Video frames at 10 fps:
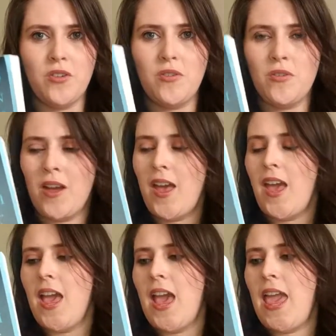II,
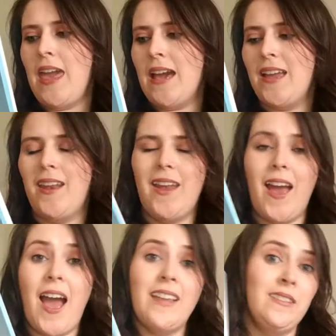and
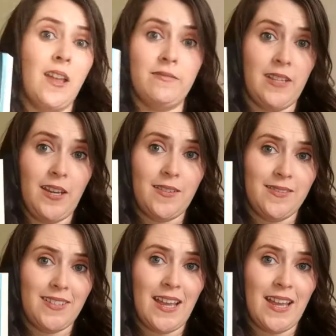I loved it.